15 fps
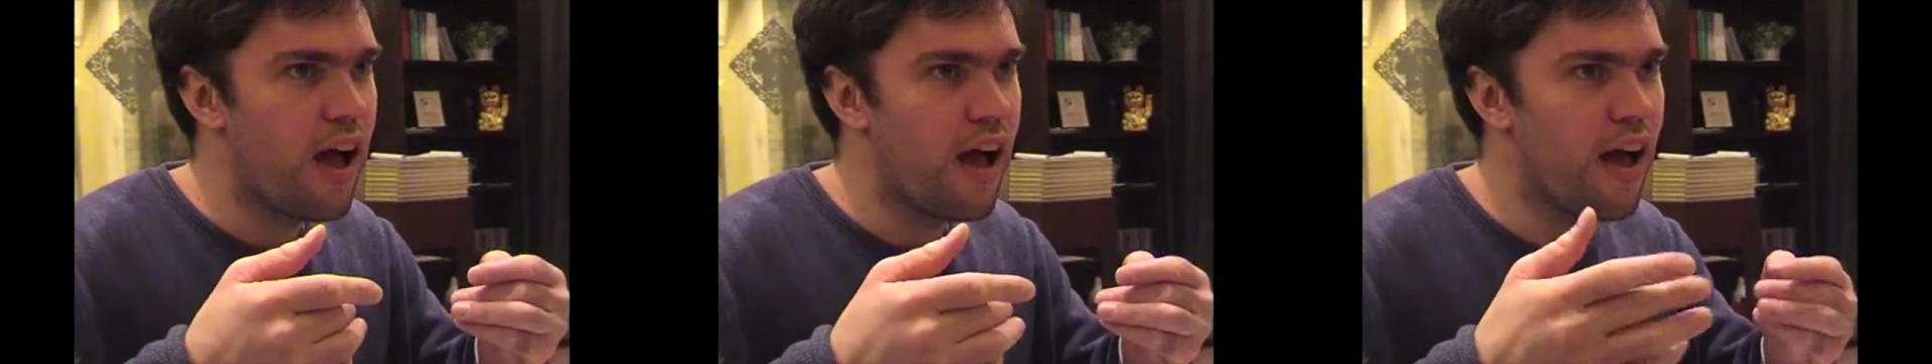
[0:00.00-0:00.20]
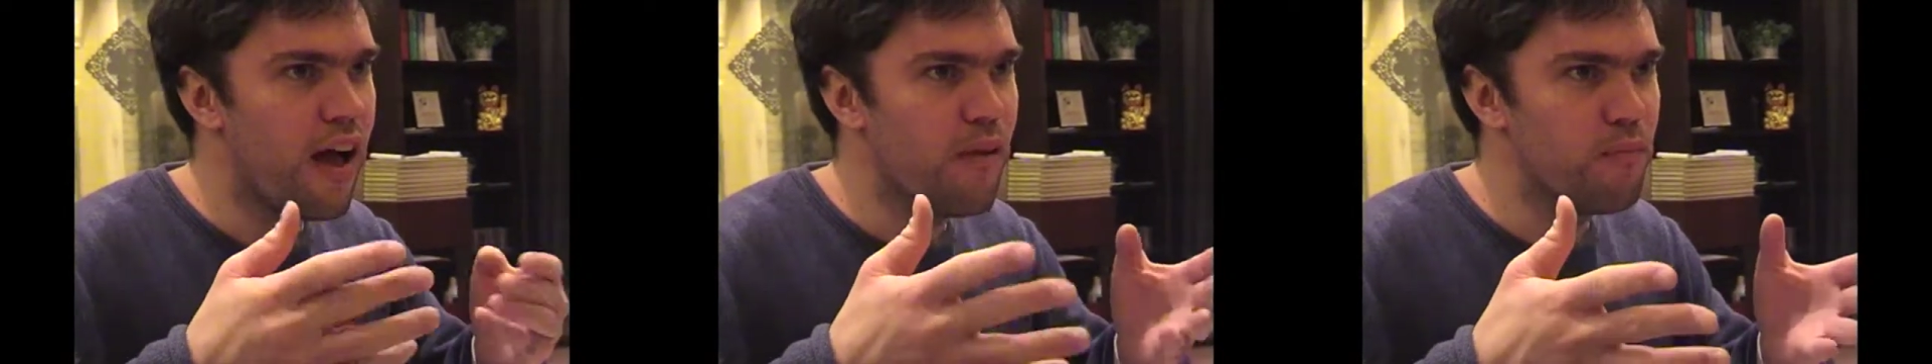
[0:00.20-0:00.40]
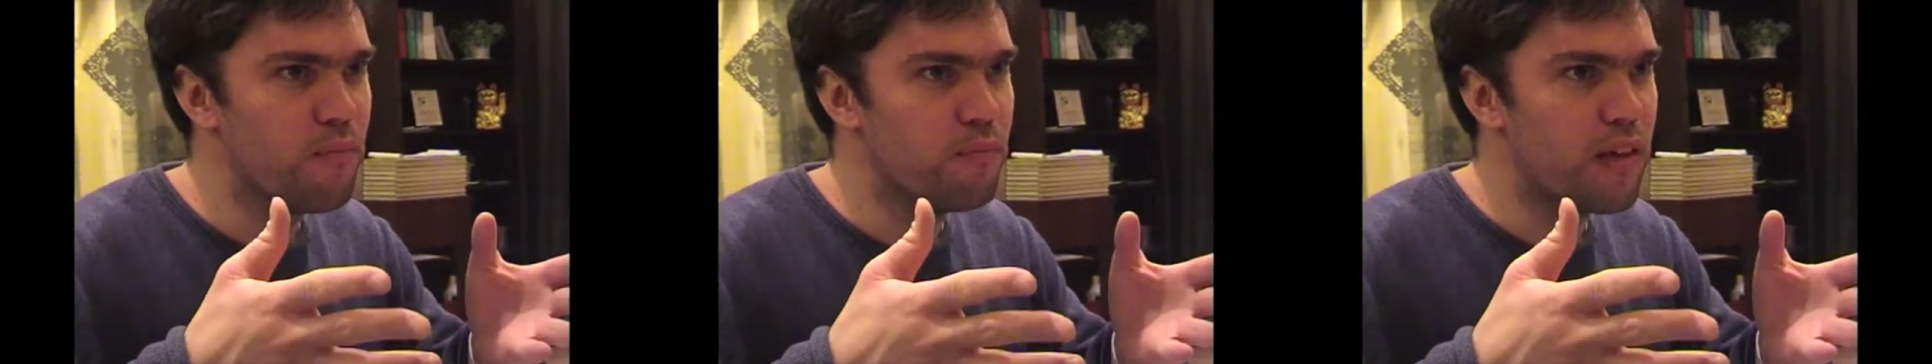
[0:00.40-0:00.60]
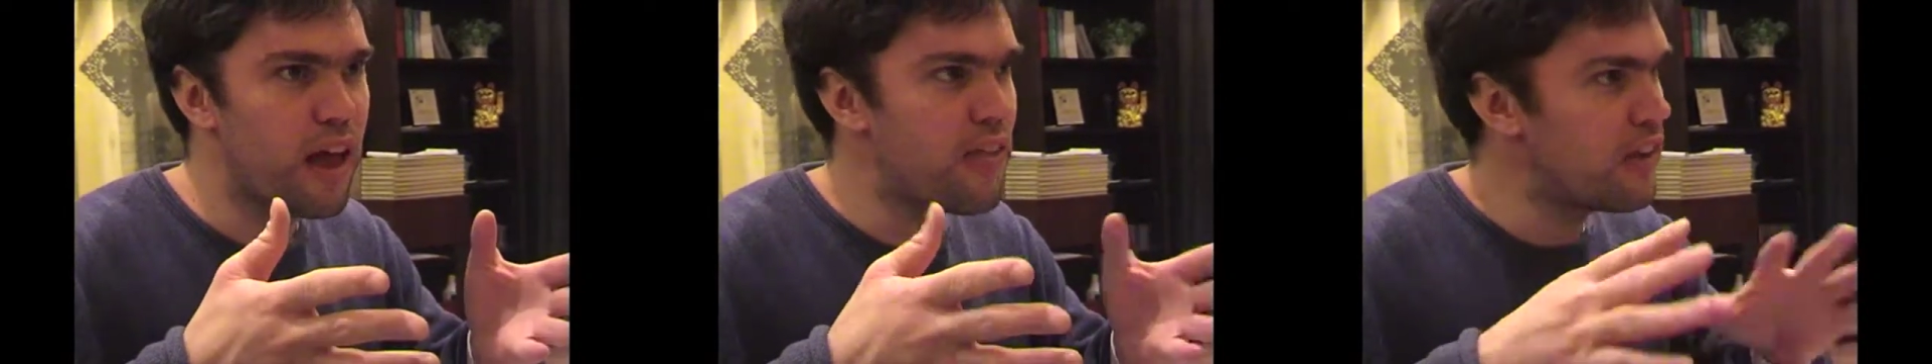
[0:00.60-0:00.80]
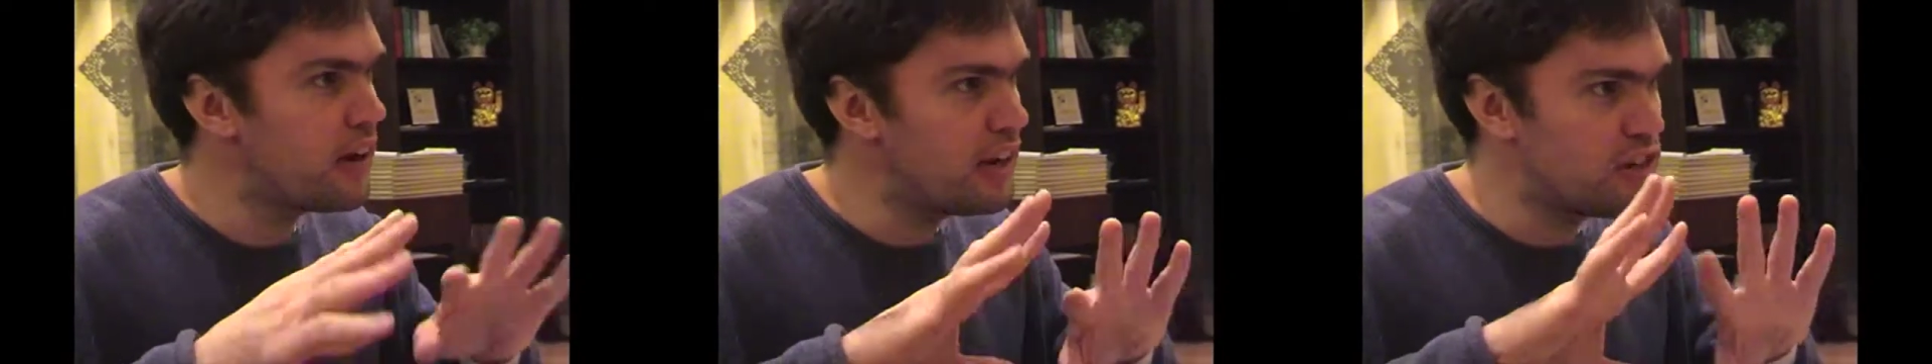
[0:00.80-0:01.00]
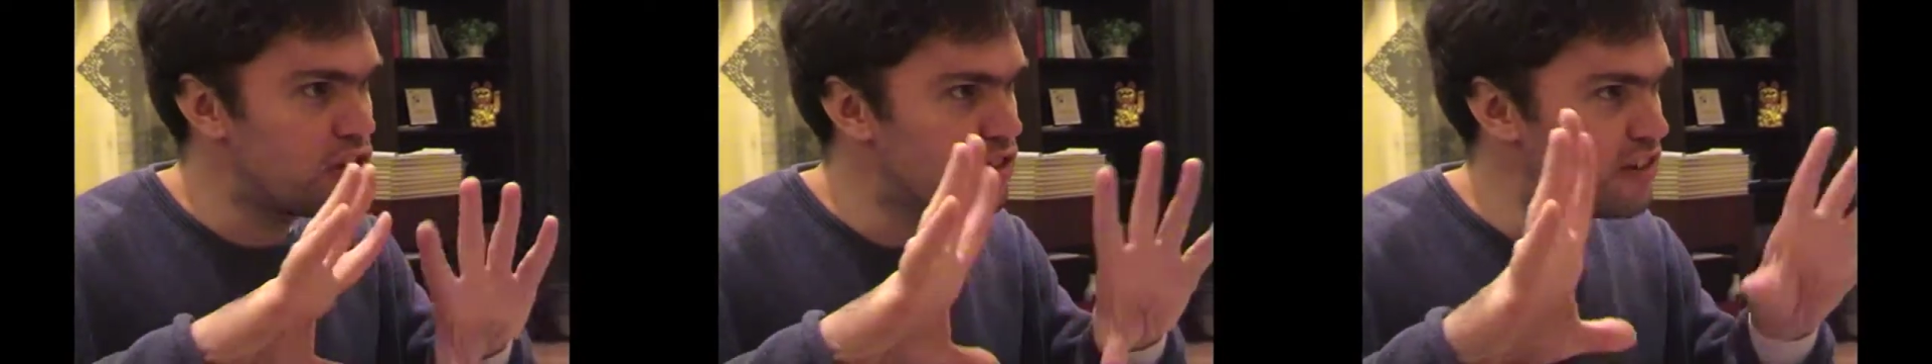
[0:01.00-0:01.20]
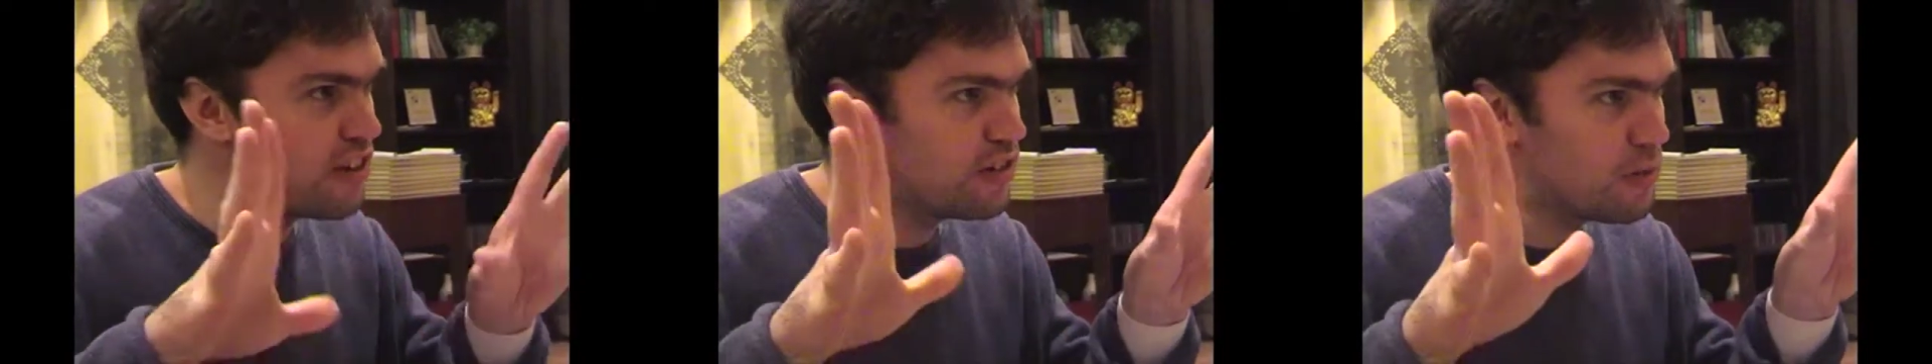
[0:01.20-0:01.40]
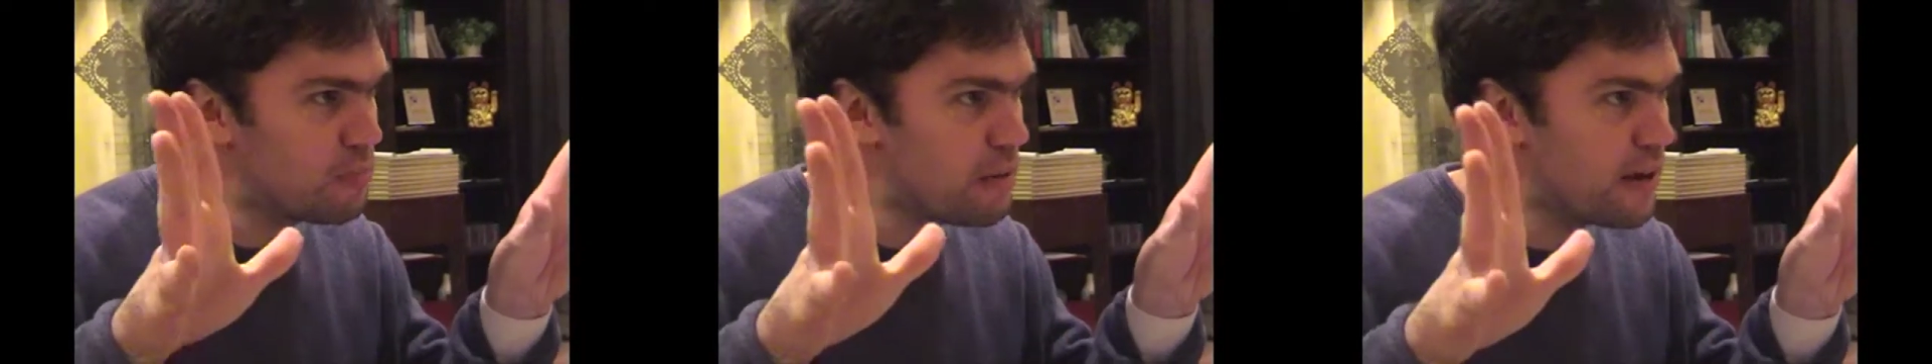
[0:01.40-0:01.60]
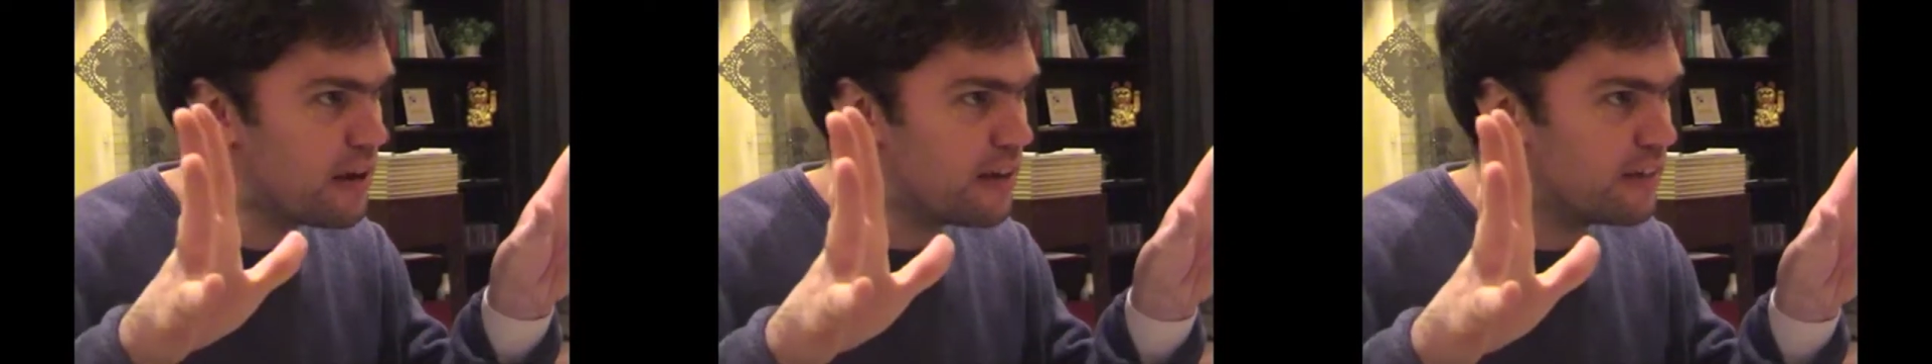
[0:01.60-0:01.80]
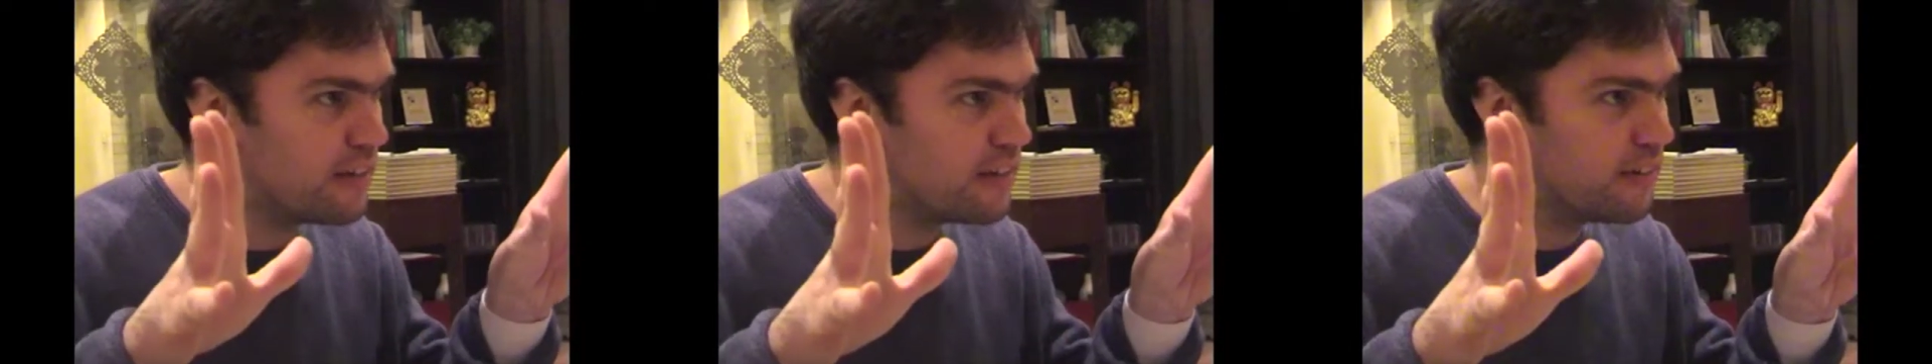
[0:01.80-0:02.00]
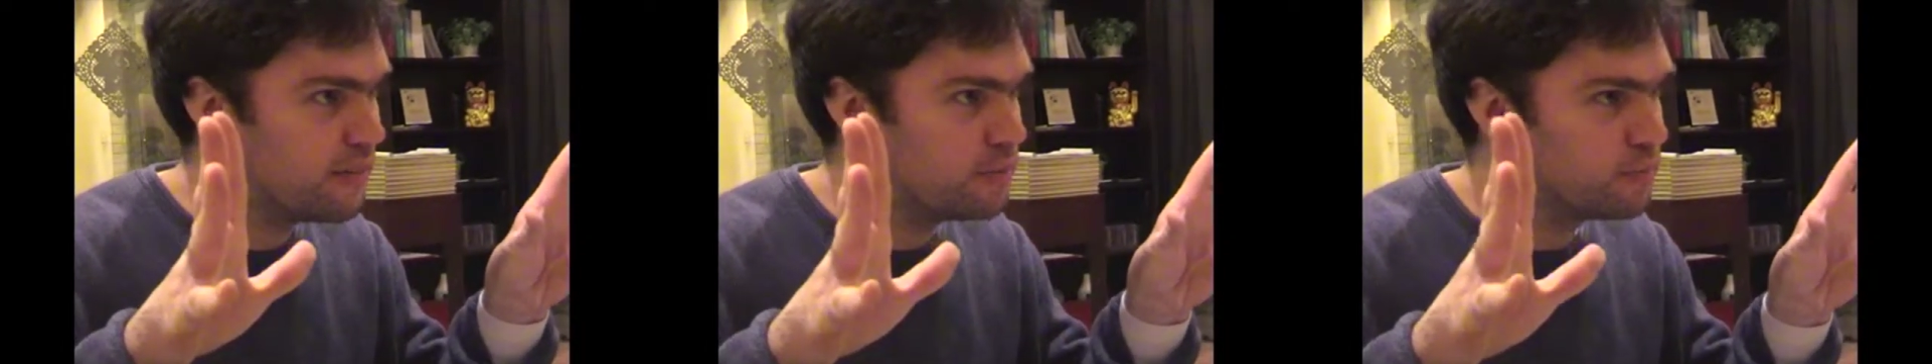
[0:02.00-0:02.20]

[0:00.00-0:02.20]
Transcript: and then he just disappeared.